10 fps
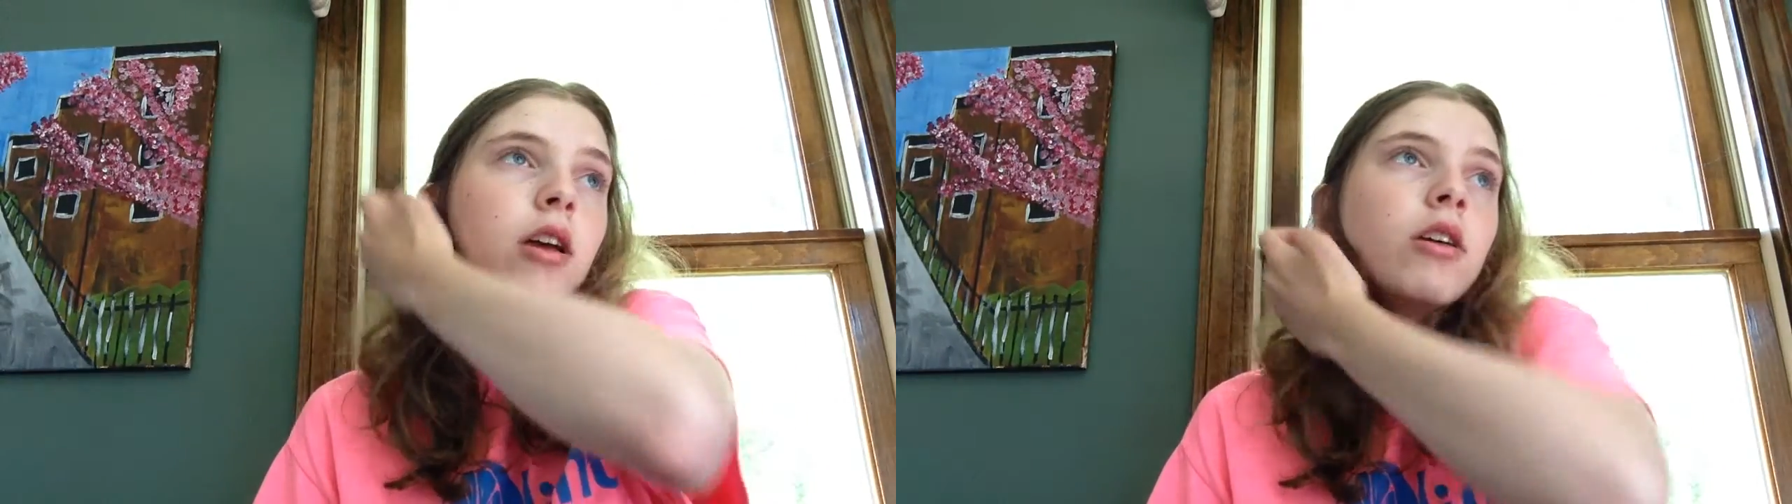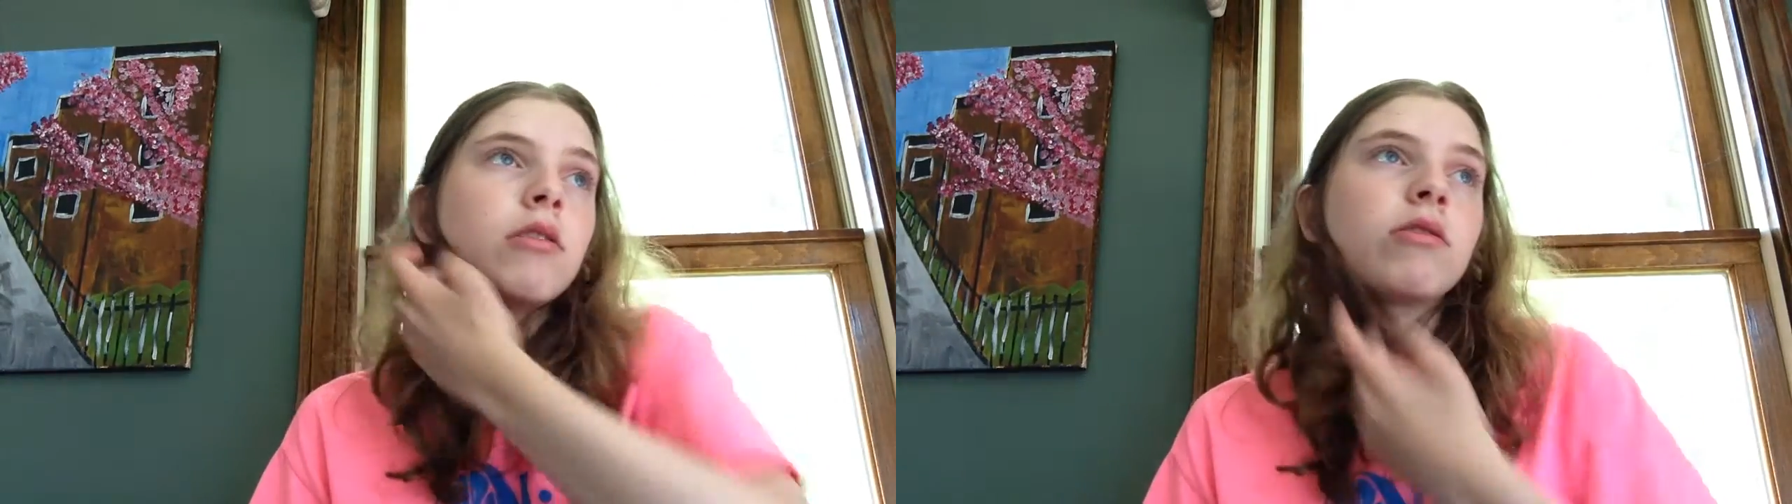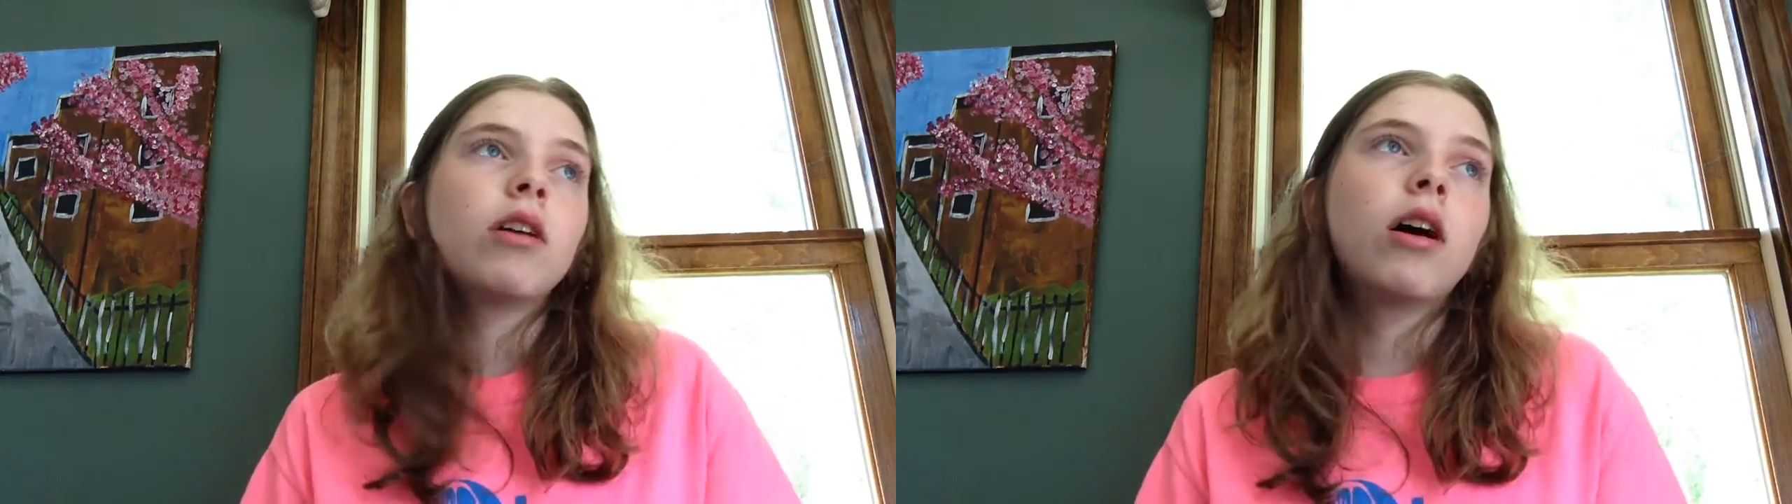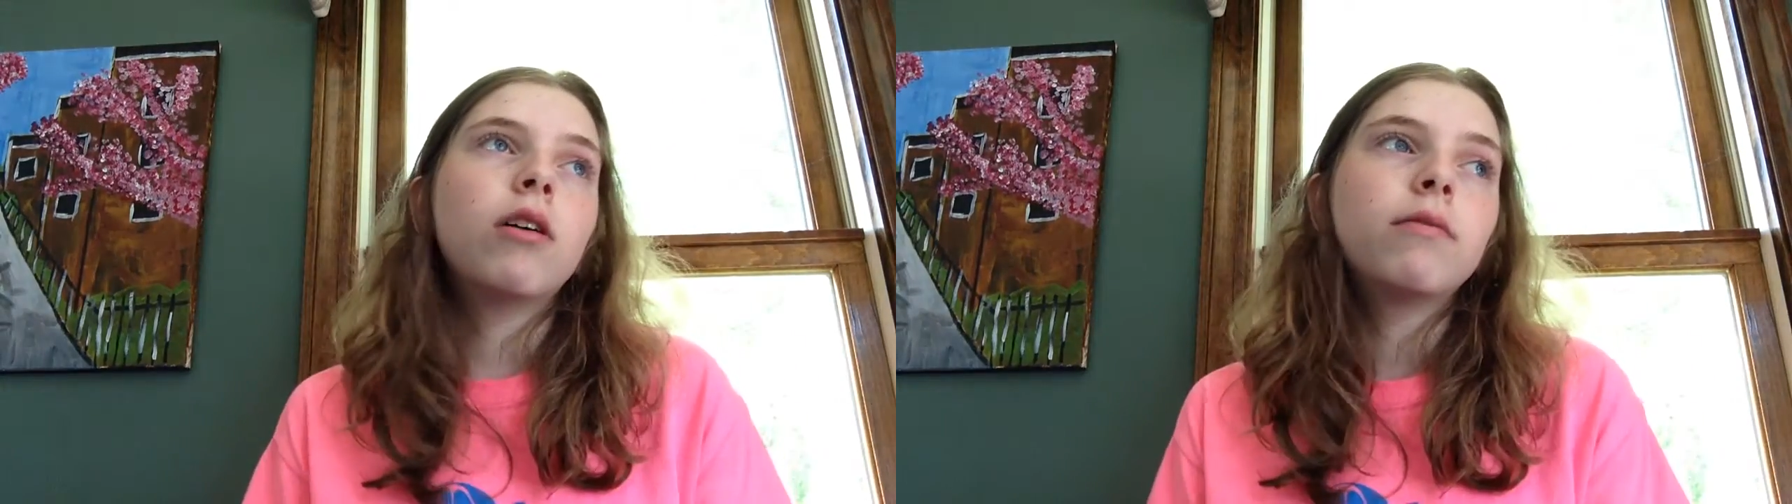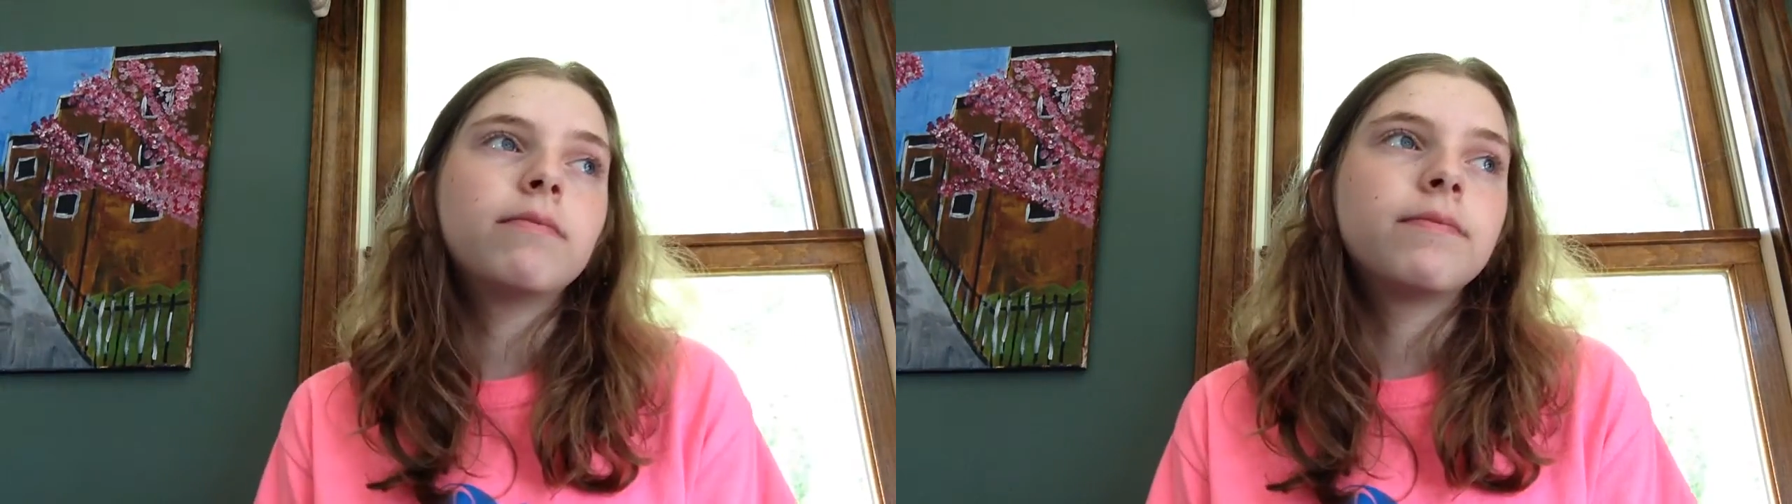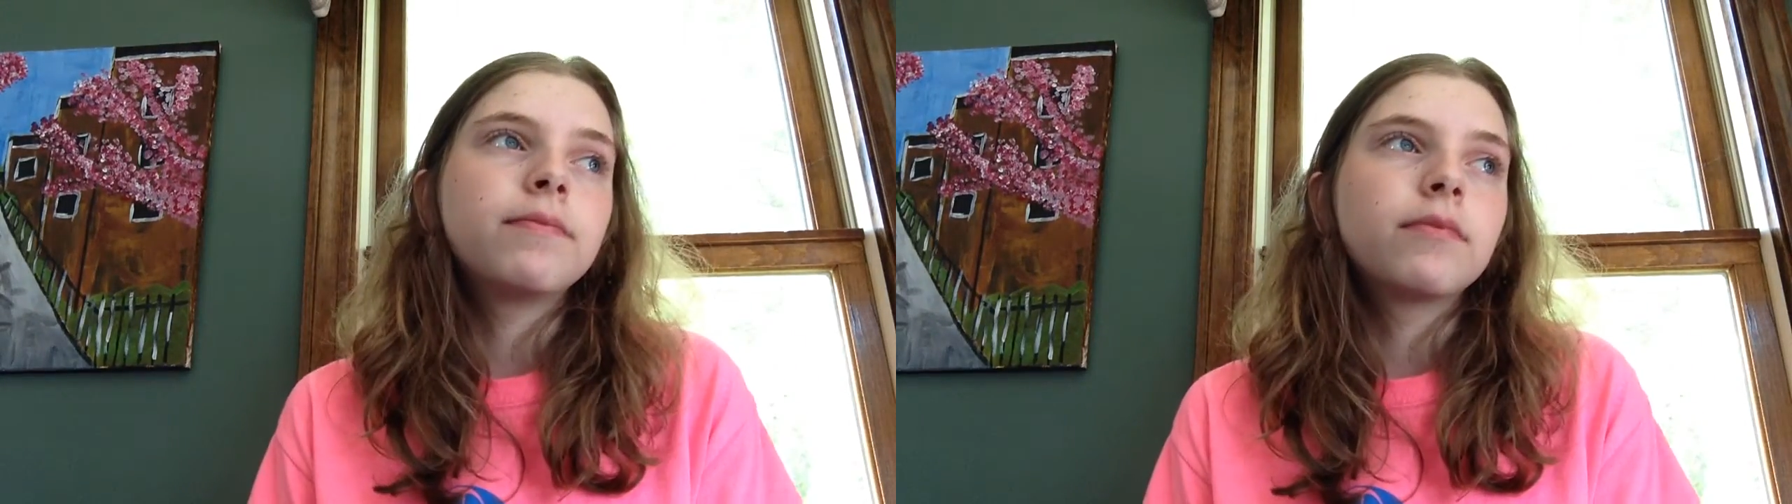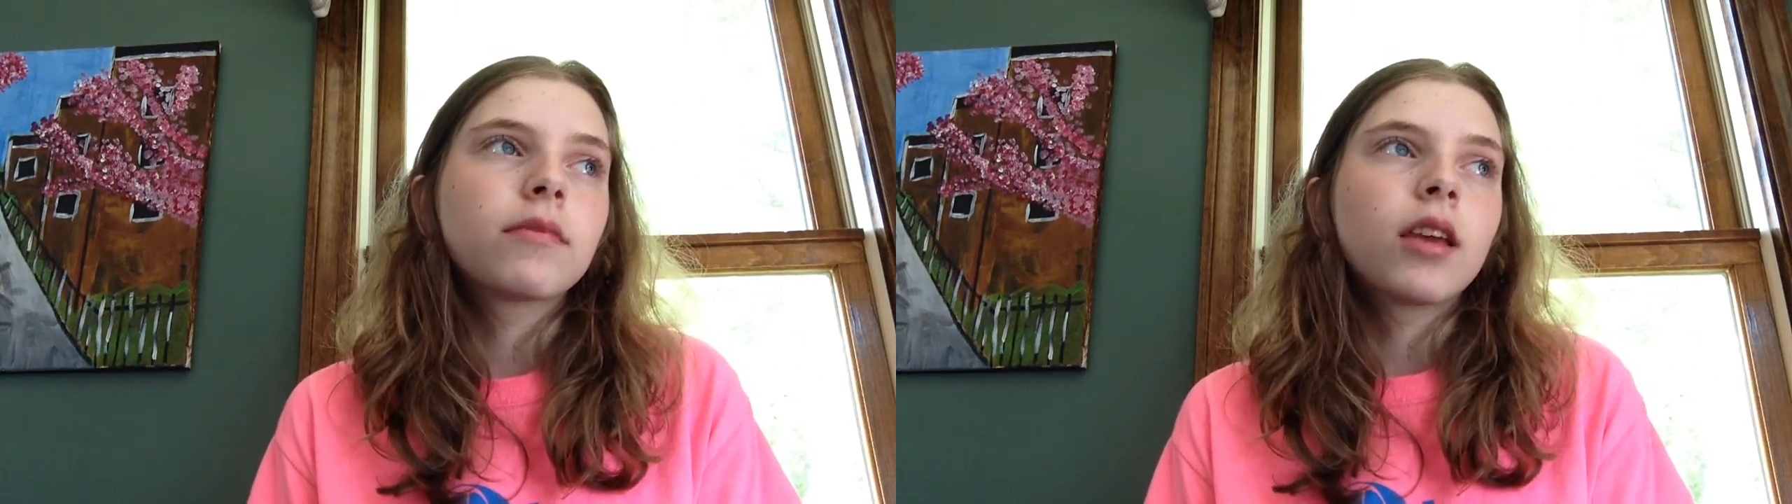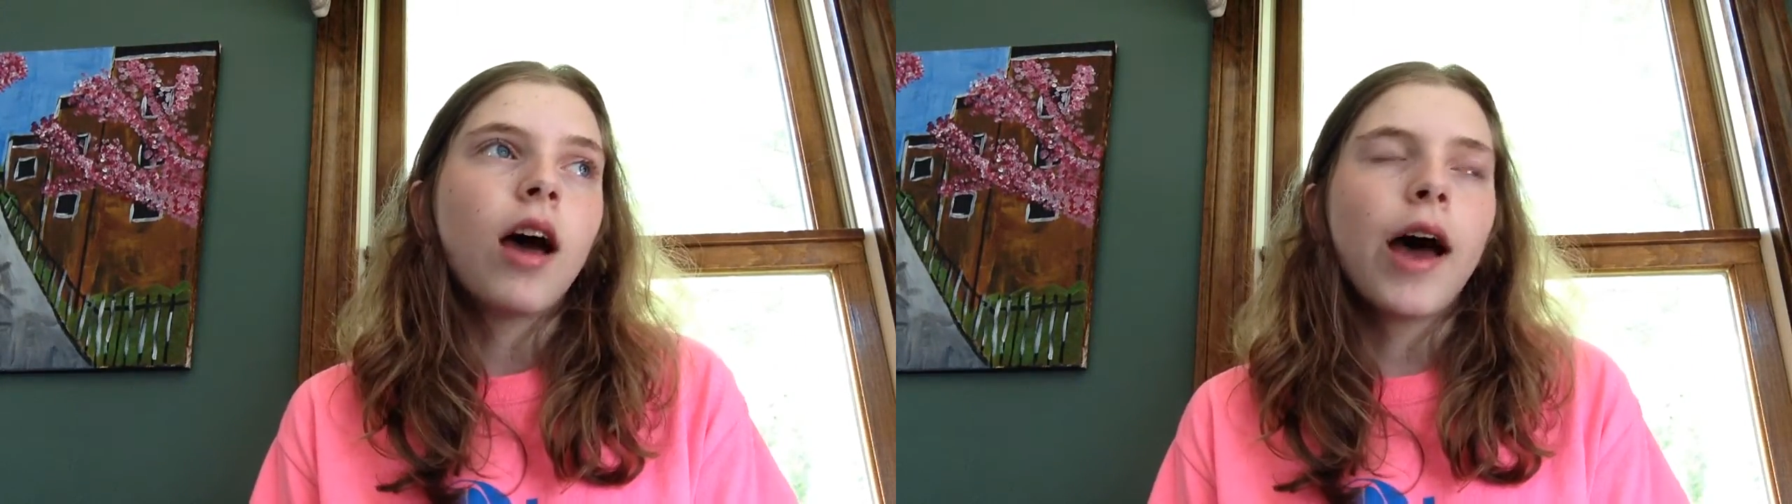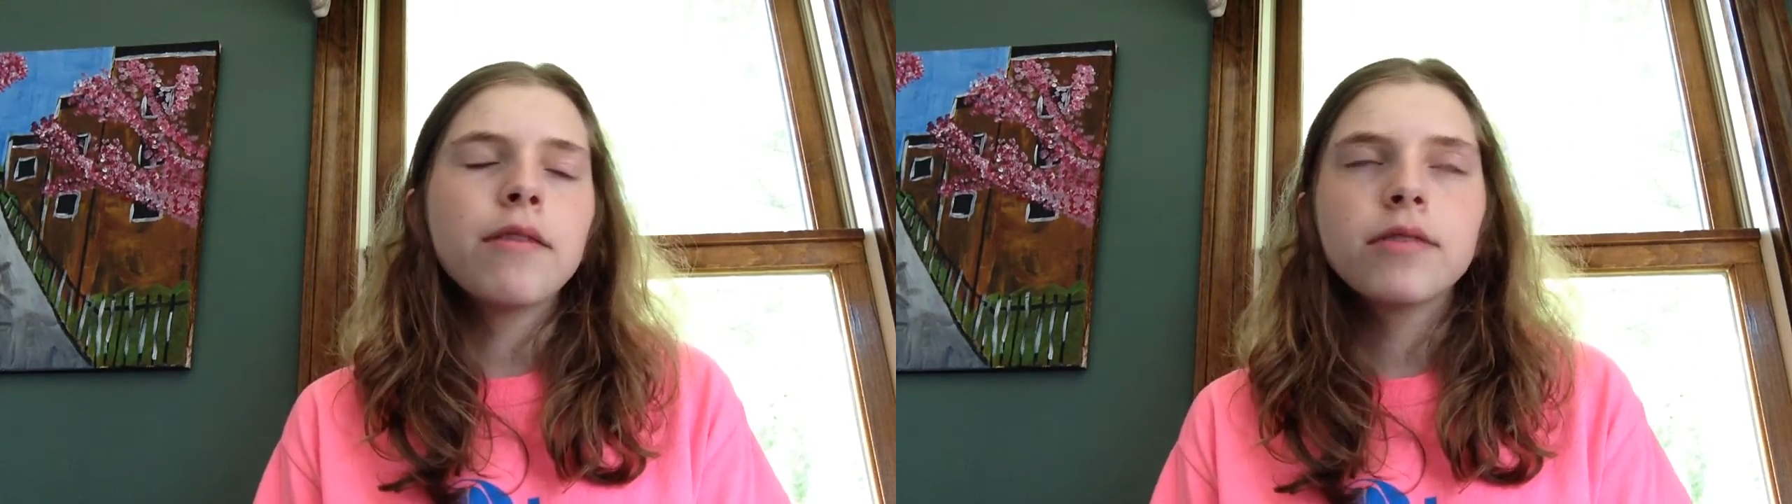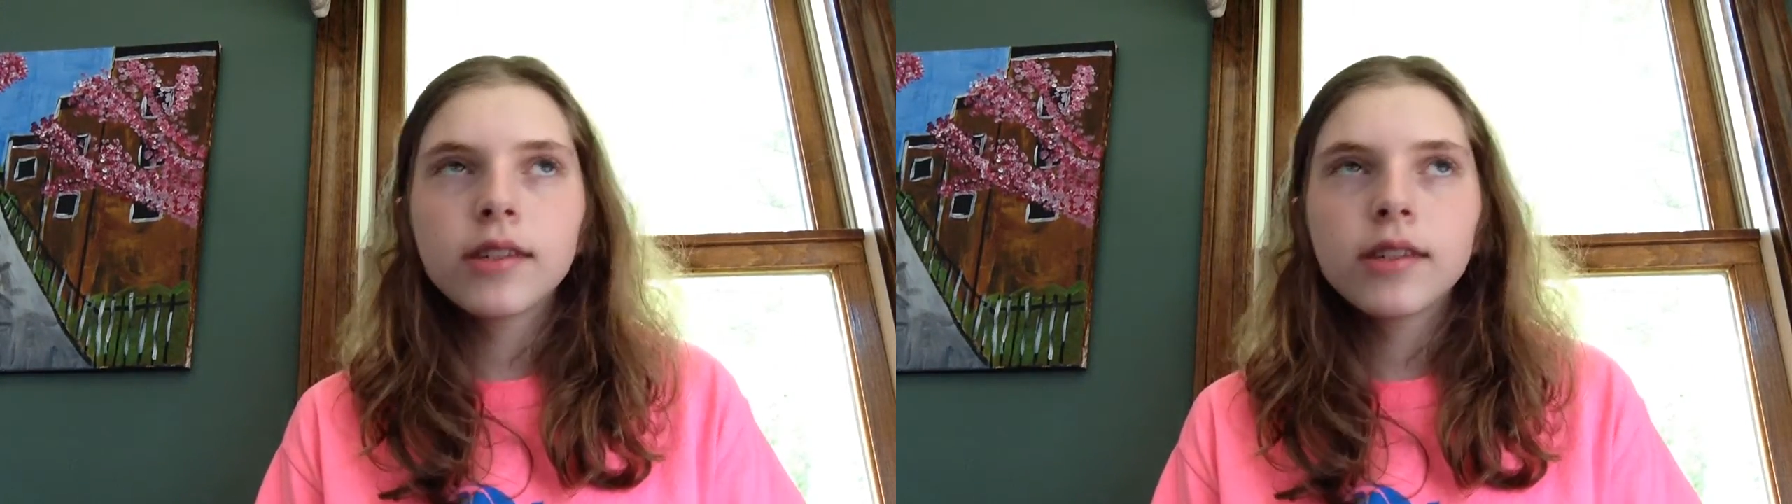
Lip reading: So, I was